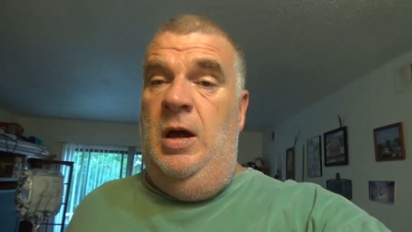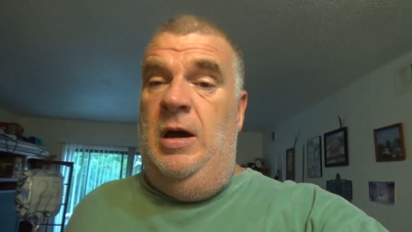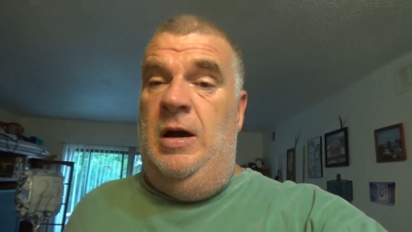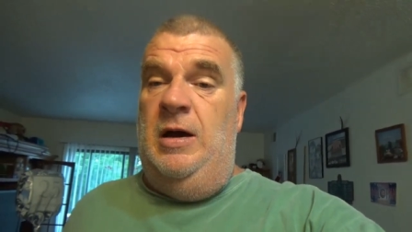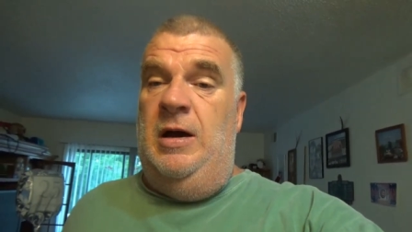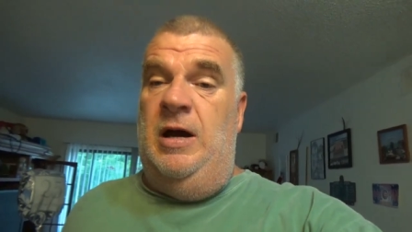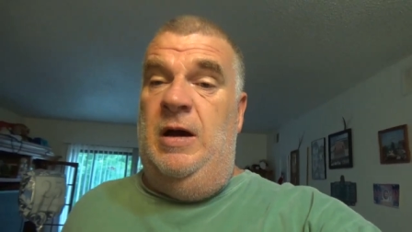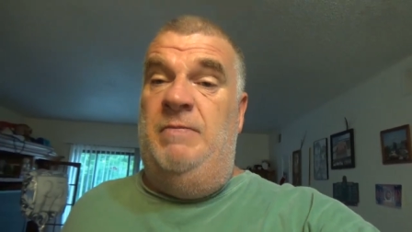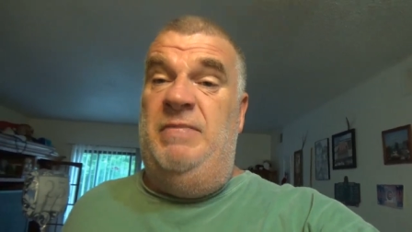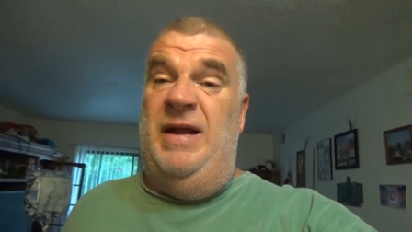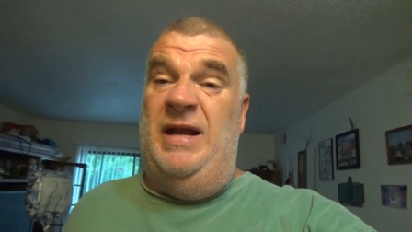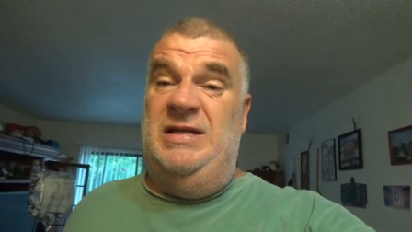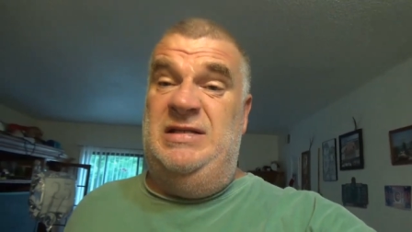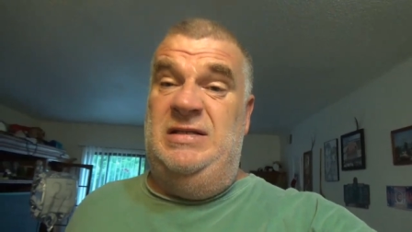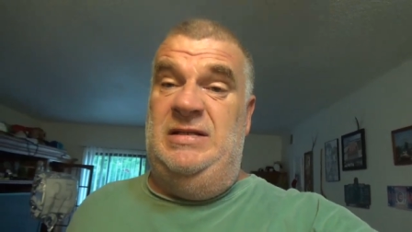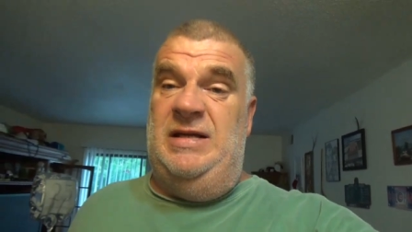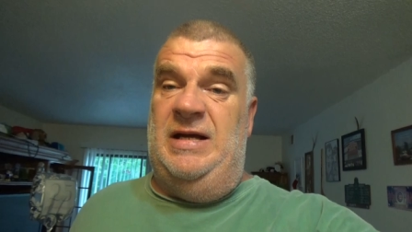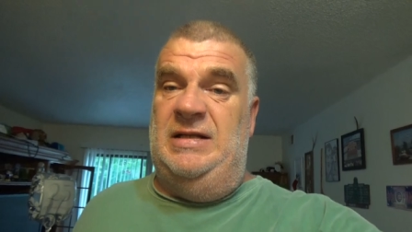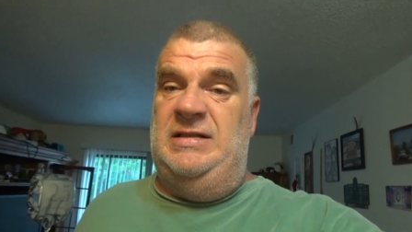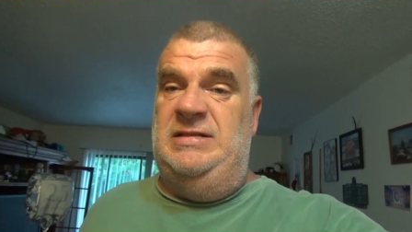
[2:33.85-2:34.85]
Uh,
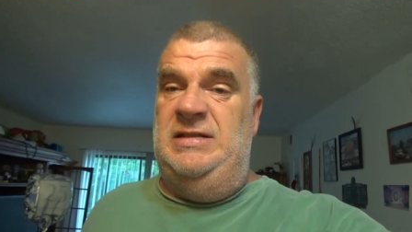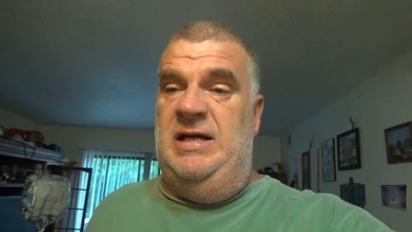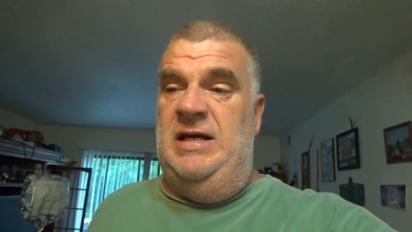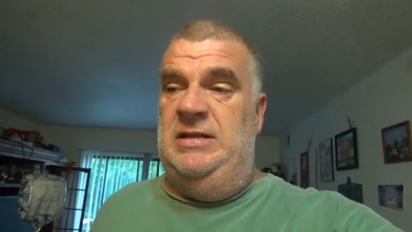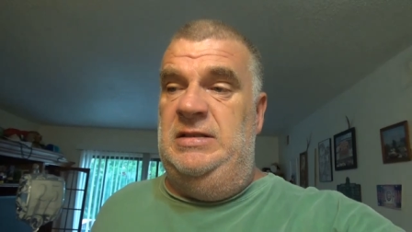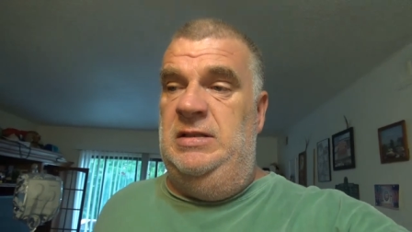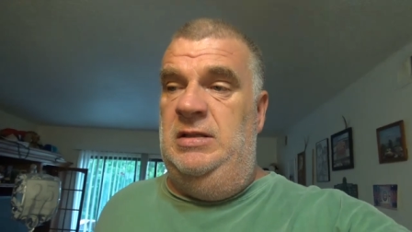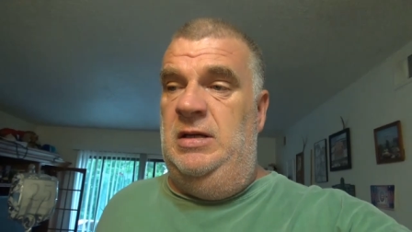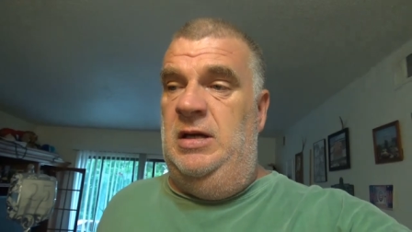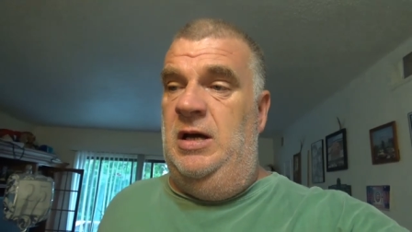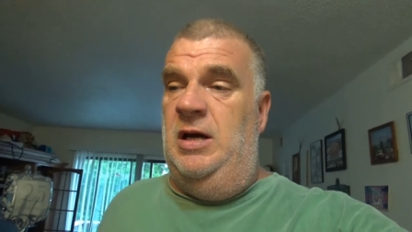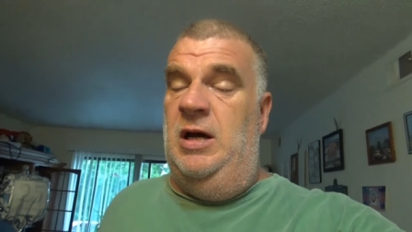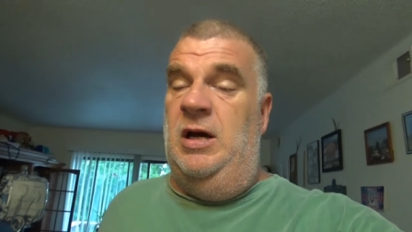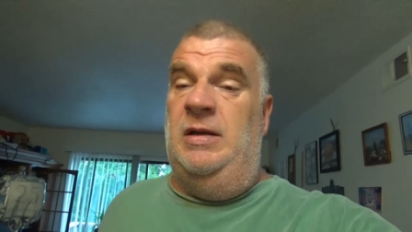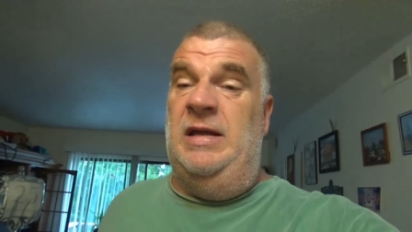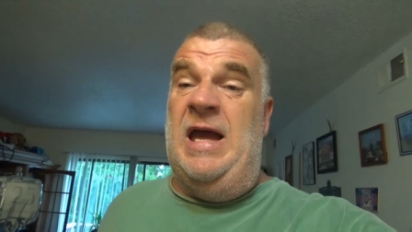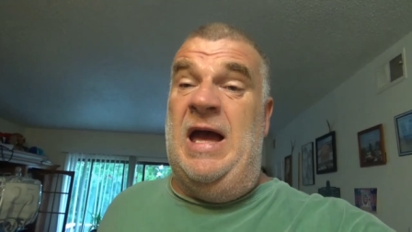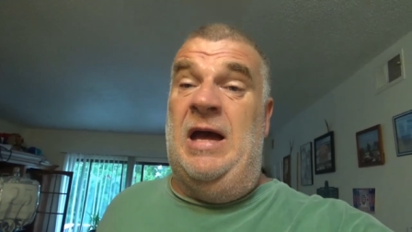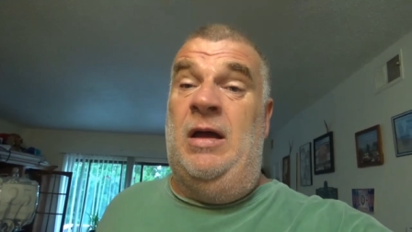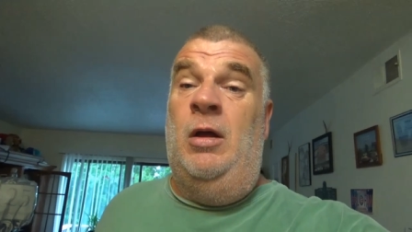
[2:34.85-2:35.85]
basically, that's it.
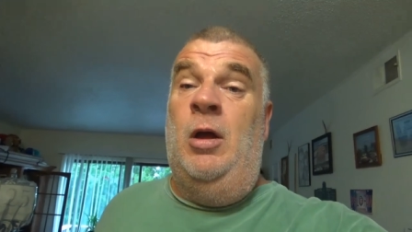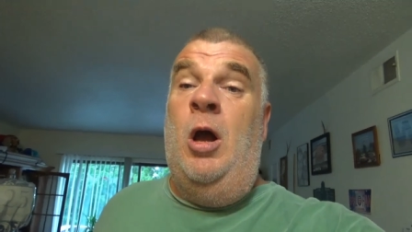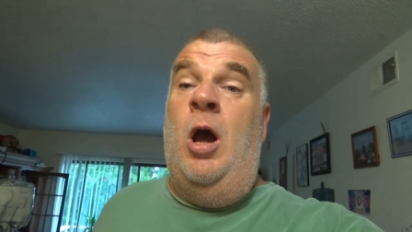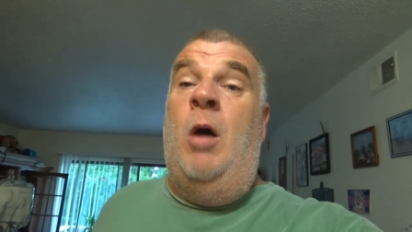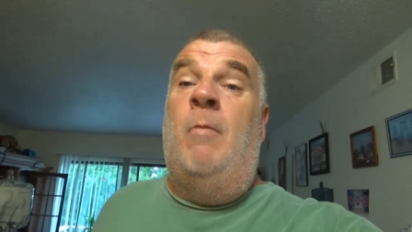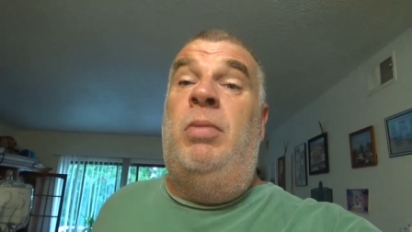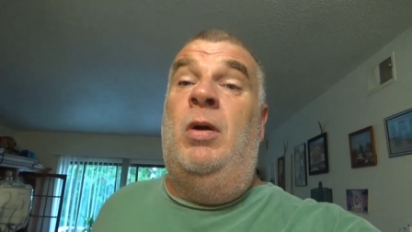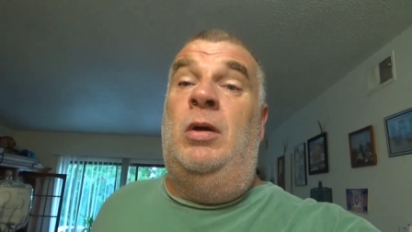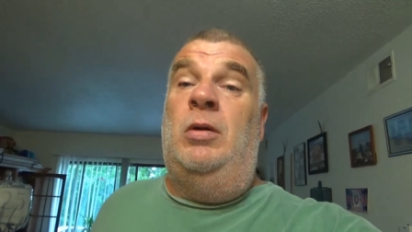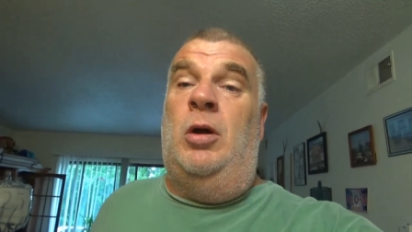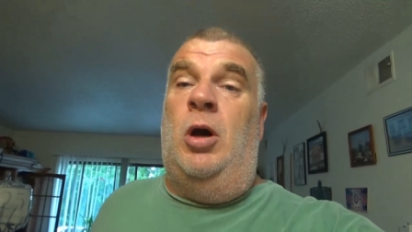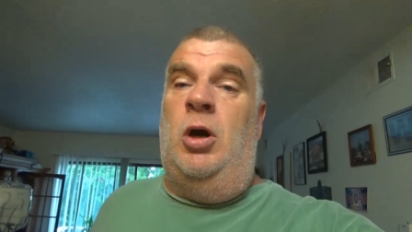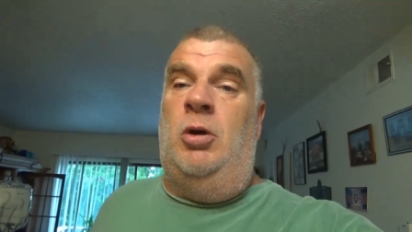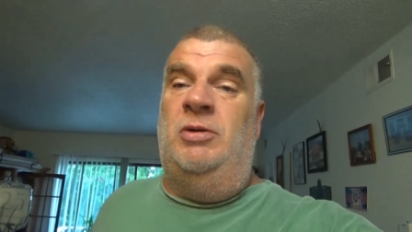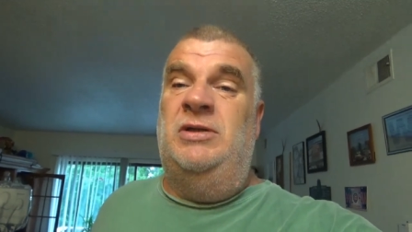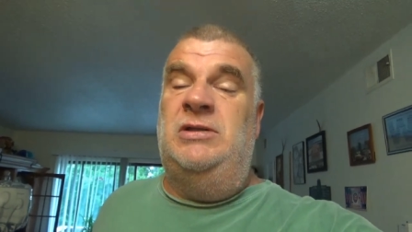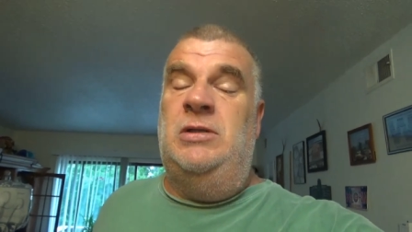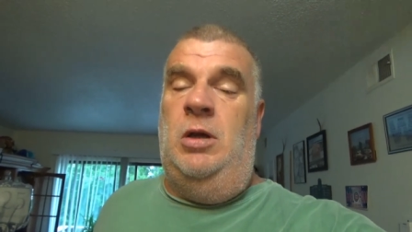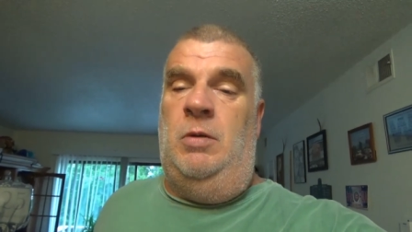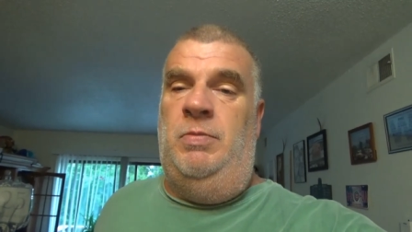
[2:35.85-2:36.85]
Uh, yeah, but
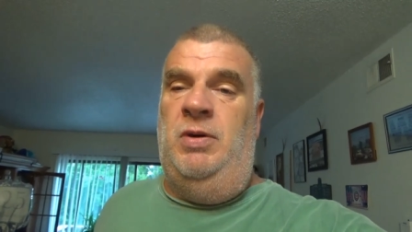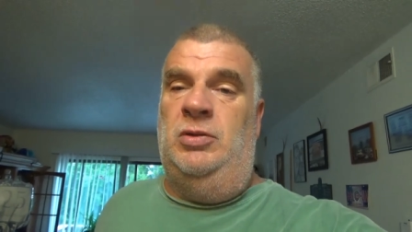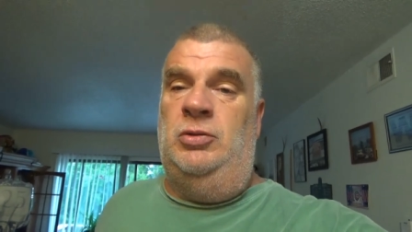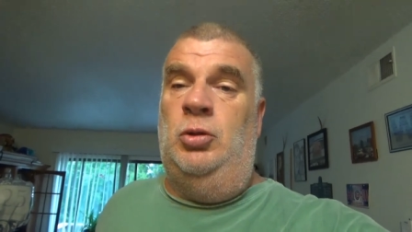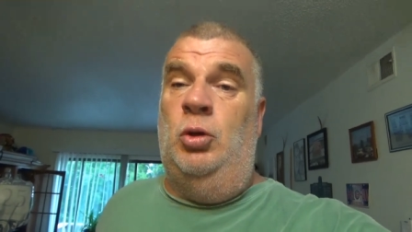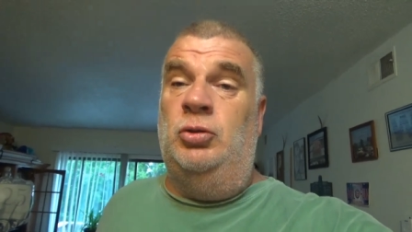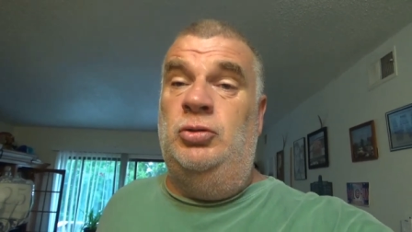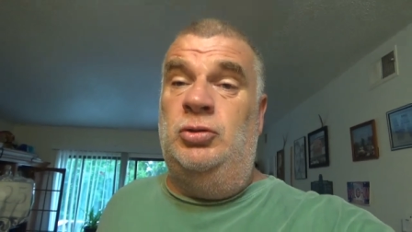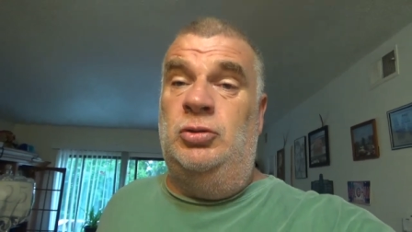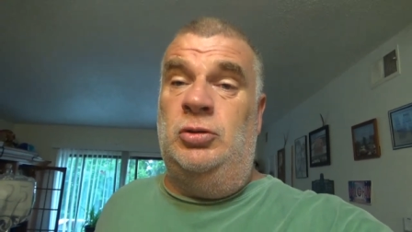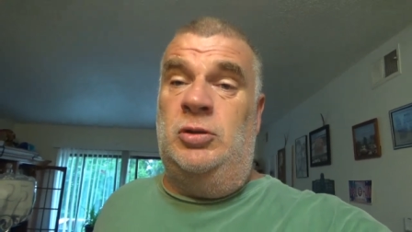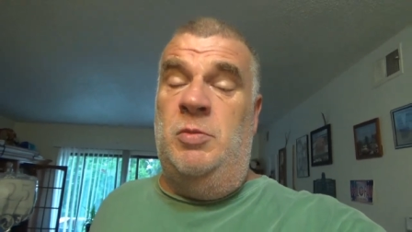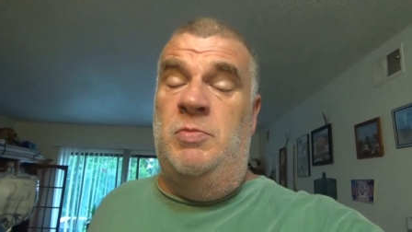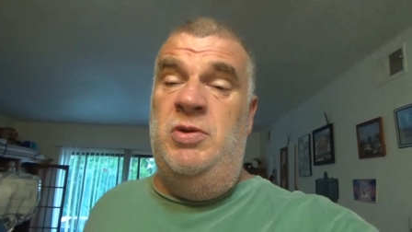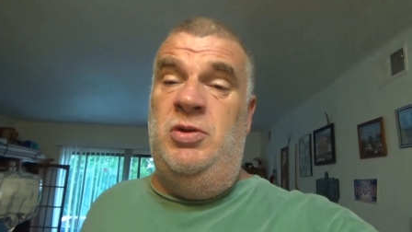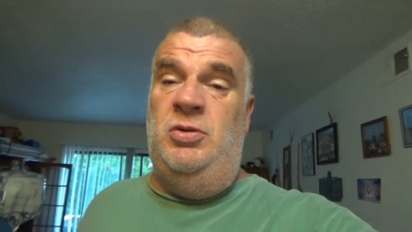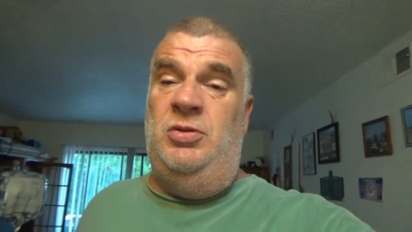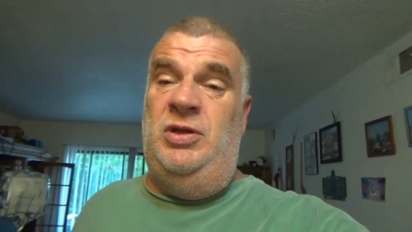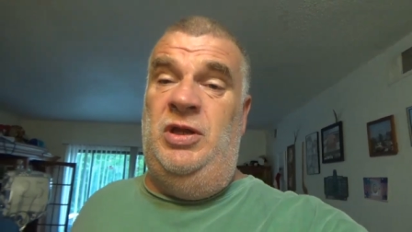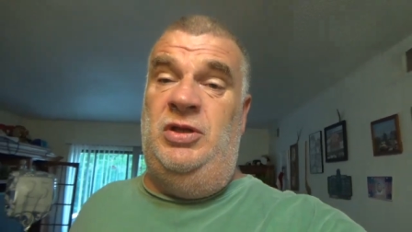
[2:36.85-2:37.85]
always, but go to the
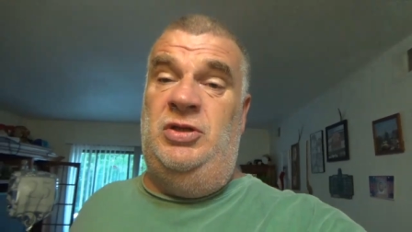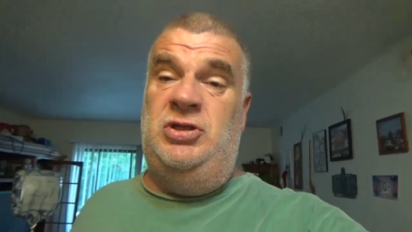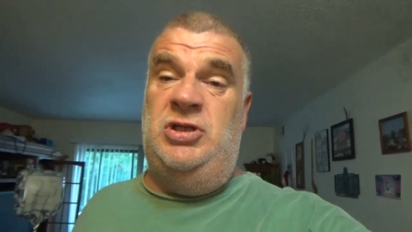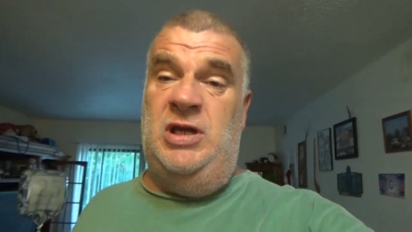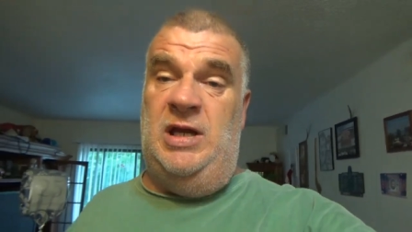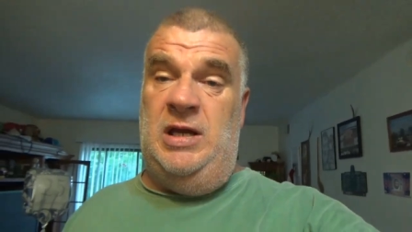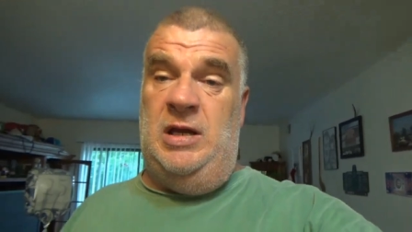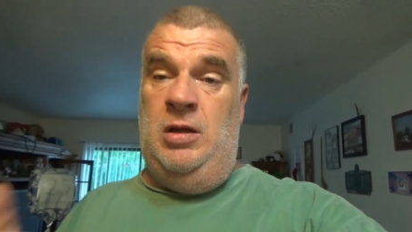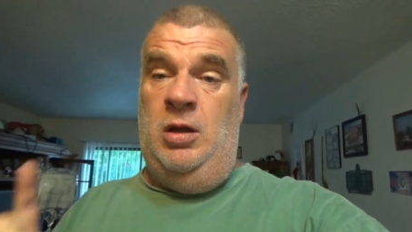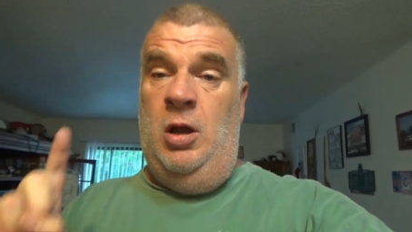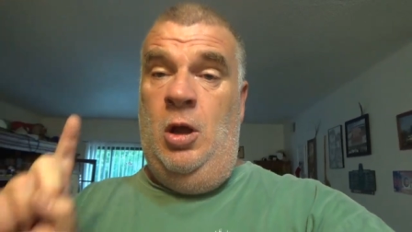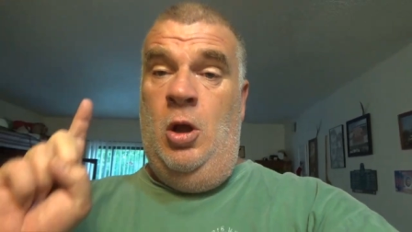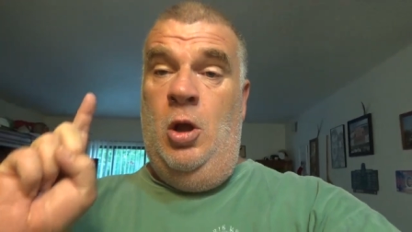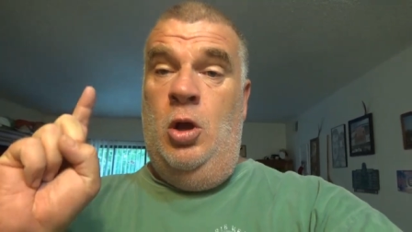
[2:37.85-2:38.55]
community check.